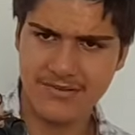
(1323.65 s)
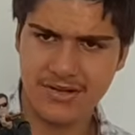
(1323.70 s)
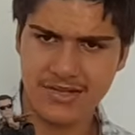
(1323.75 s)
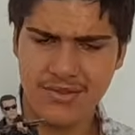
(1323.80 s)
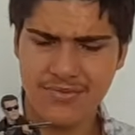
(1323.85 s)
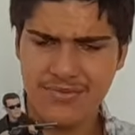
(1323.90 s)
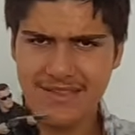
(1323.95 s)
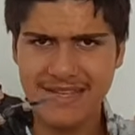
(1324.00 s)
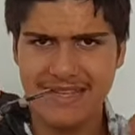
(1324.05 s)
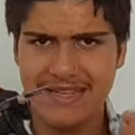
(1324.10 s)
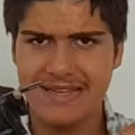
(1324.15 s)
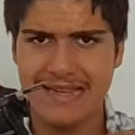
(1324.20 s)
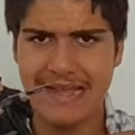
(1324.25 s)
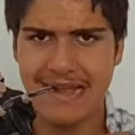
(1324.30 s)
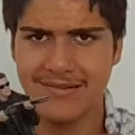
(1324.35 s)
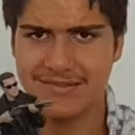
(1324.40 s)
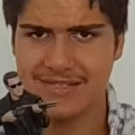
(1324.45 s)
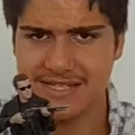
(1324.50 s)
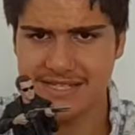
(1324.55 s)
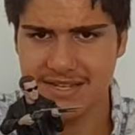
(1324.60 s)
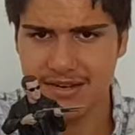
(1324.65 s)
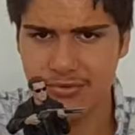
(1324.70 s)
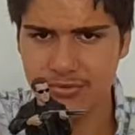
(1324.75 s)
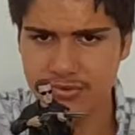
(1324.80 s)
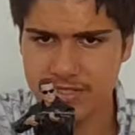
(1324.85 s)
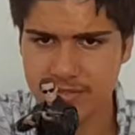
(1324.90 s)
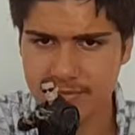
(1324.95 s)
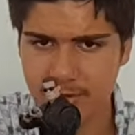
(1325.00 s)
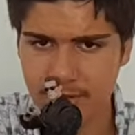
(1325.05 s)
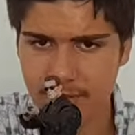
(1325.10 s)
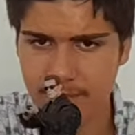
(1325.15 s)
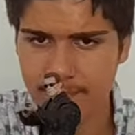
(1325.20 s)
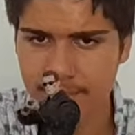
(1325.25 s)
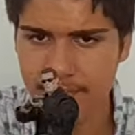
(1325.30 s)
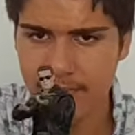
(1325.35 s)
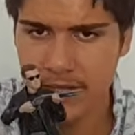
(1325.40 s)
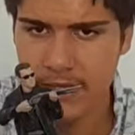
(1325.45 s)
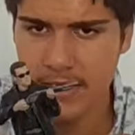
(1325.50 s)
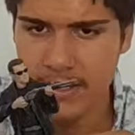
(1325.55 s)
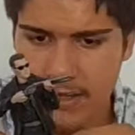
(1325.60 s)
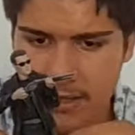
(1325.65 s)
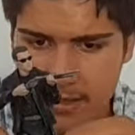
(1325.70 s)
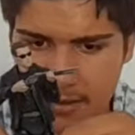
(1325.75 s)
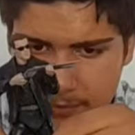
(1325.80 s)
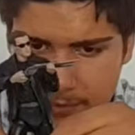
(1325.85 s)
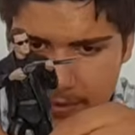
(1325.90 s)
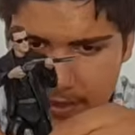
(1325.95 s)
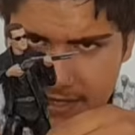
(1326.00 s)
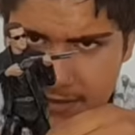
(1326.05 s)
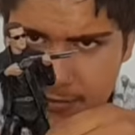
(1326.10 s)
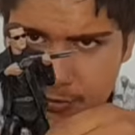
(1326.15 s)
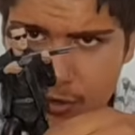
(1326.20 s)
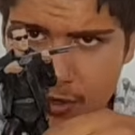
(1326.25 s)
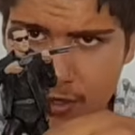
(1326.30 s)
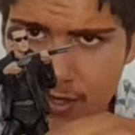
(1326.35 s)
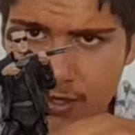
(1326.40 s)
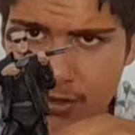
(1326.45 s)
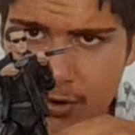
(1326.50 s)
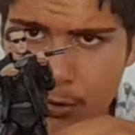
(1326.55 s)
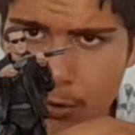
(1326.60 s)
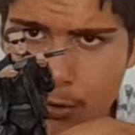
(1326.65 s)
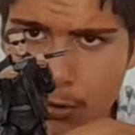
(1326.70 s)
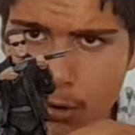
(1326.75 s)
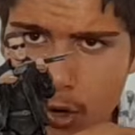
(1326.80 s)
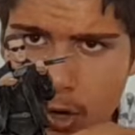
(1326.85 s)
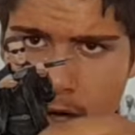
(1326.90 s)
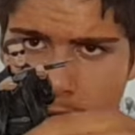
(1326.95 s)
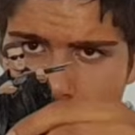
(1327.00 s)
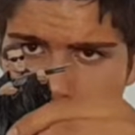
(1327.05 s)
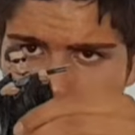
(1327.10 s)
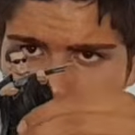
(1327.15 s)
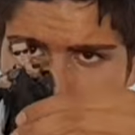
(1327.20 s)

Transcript: I don't think he counts as an ultimate, but he's pretty cool.